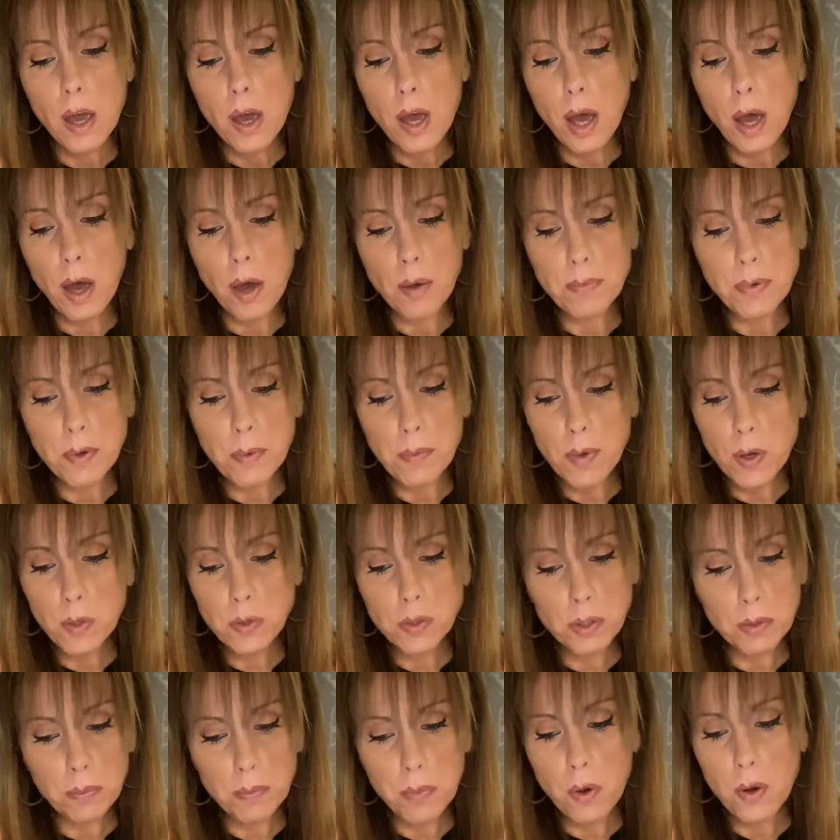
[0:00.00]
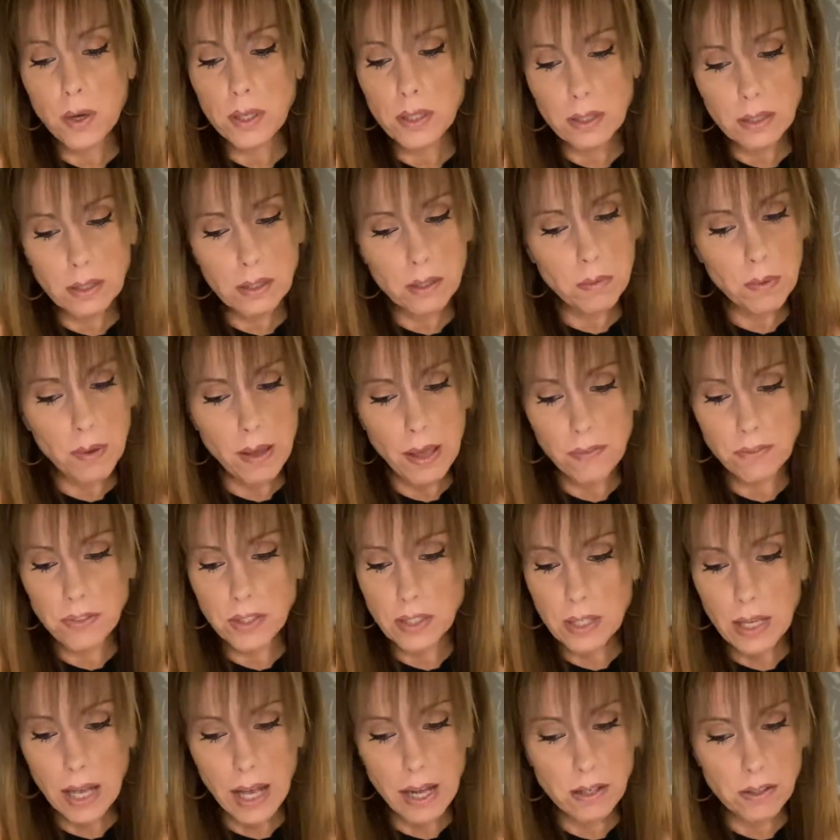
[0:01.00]
But most importantly, we have
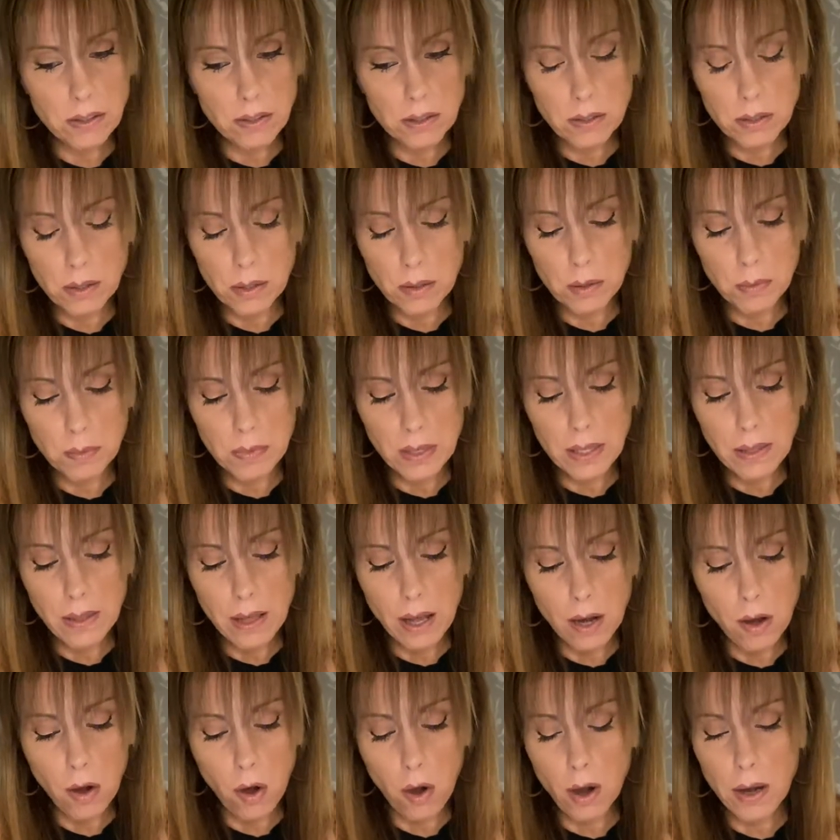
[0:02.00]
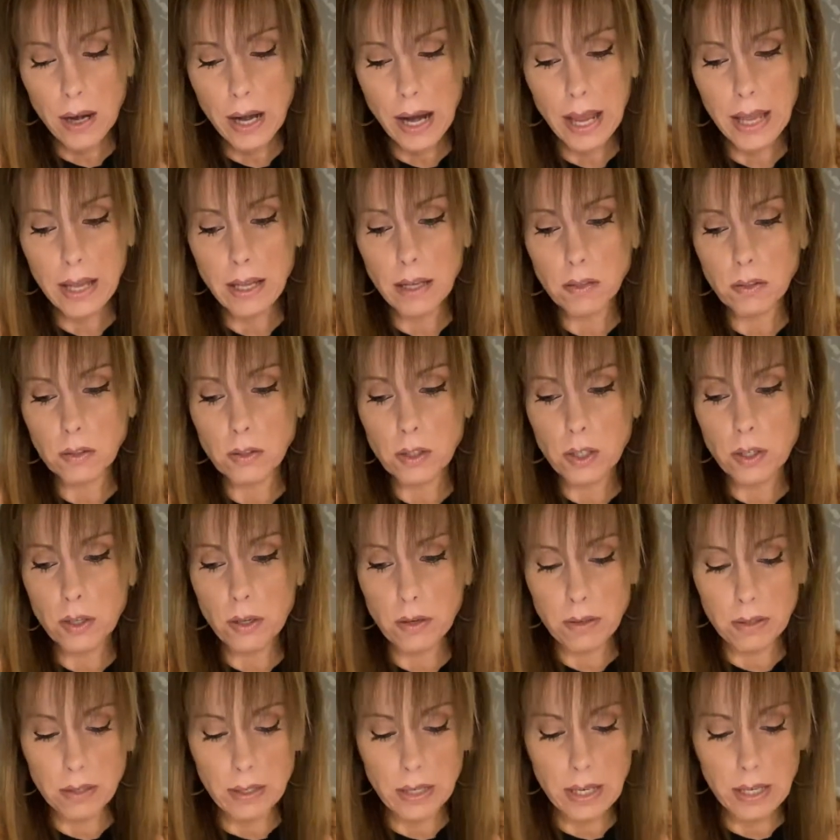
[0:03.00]
Saturn is going to be in that hard angle to
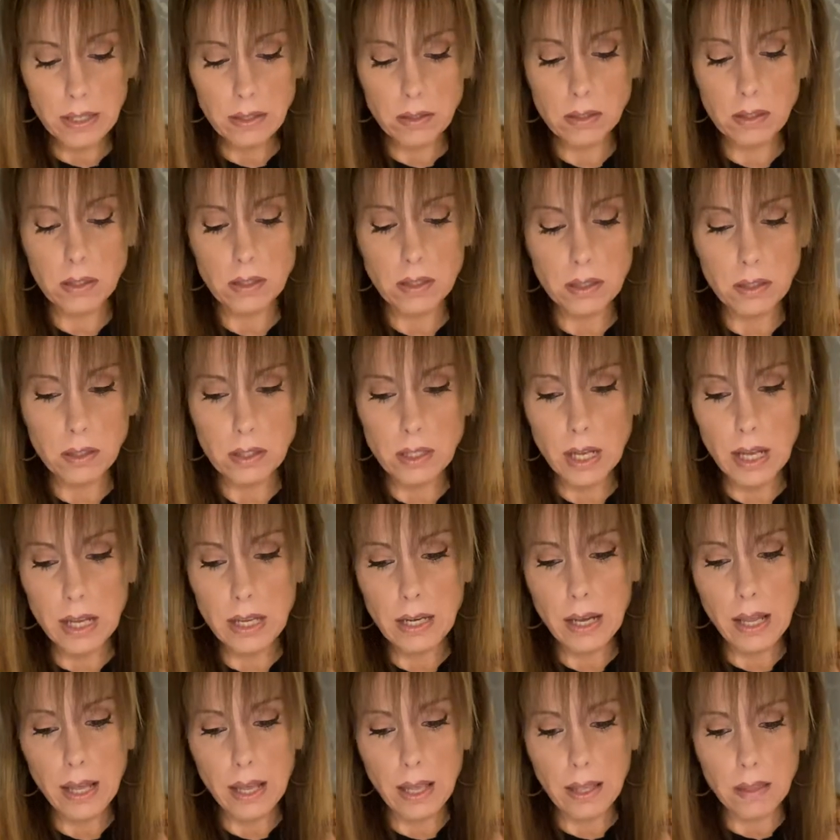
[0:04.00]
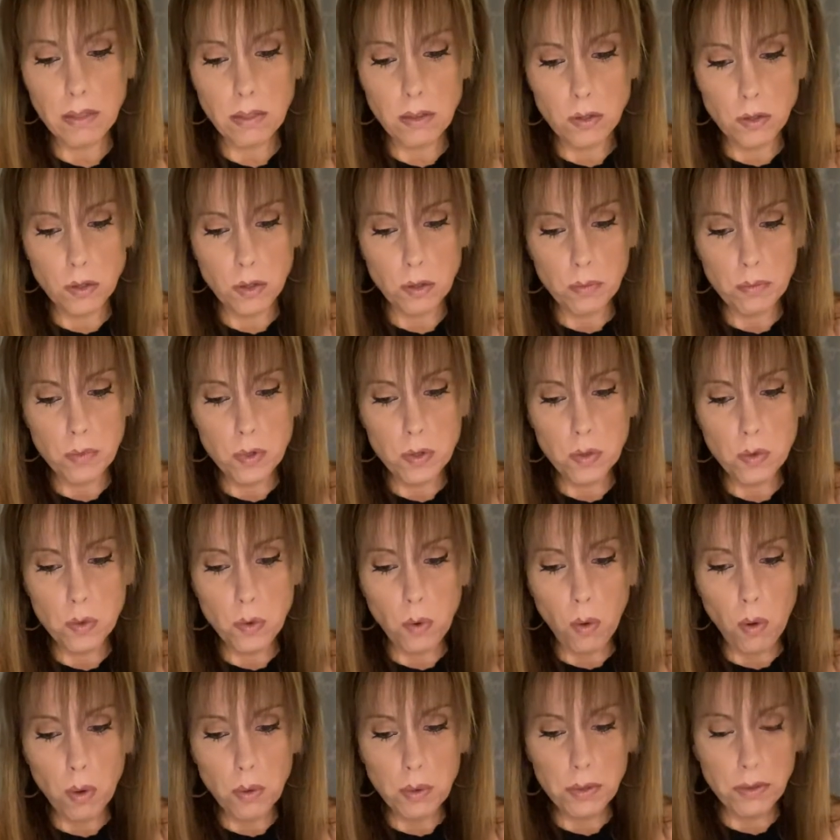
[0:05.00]
Uranus, the sun, and the new moon,
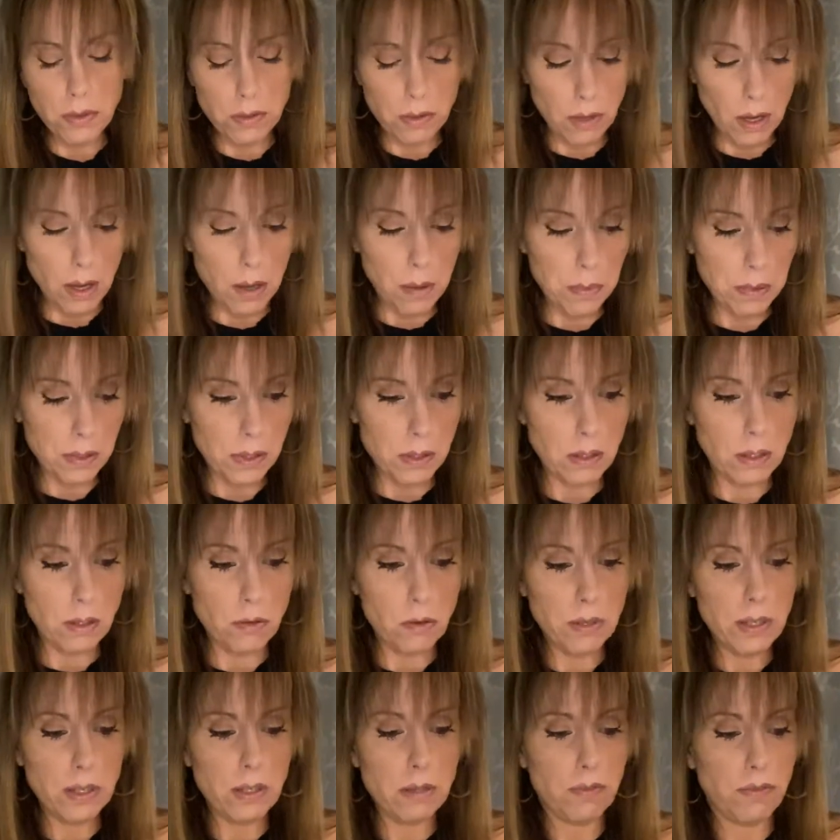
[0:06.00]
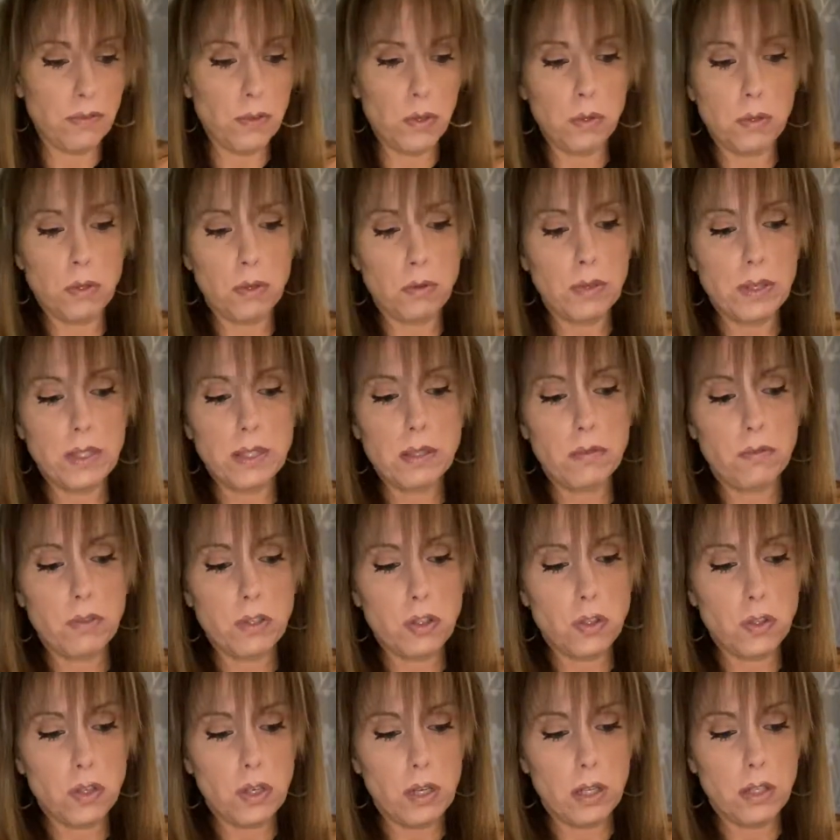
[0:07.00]
all within a couple of few degrees of
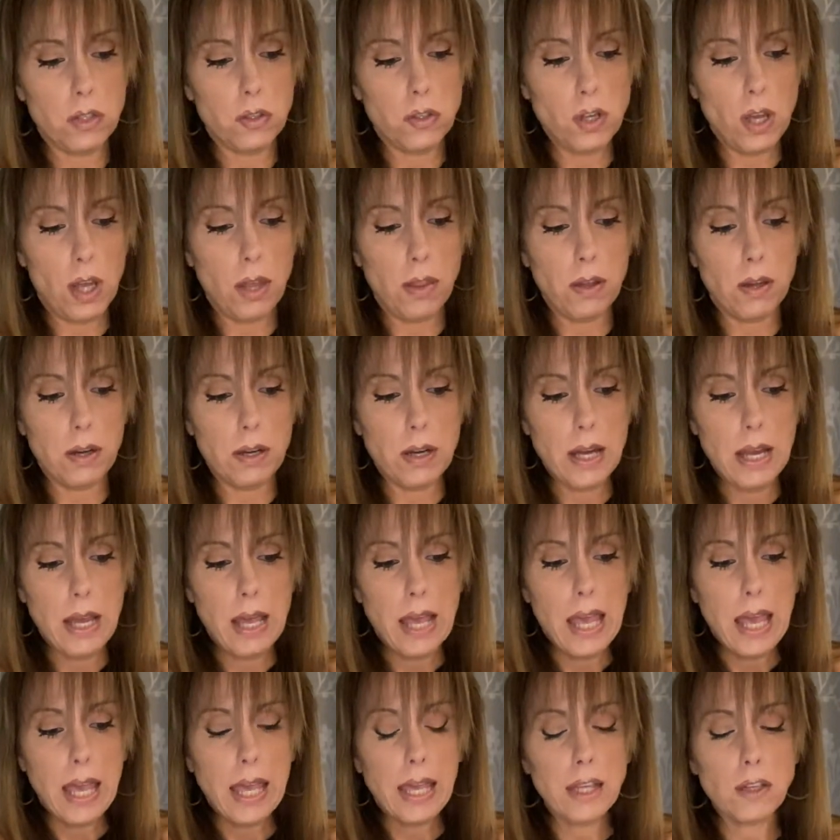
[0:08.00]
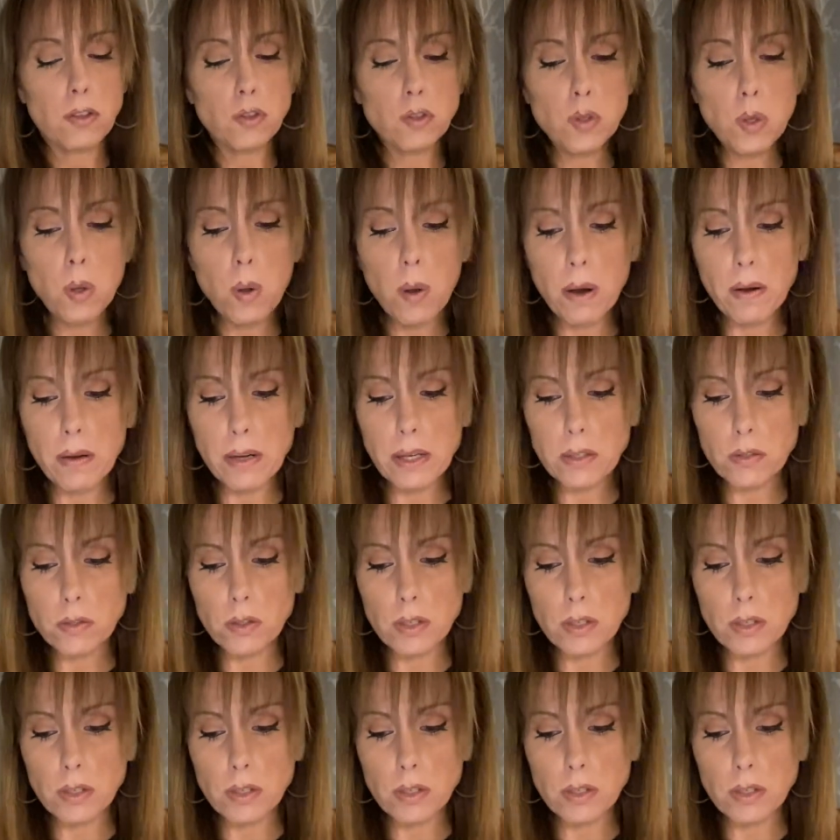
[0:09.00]
each other in Taurus.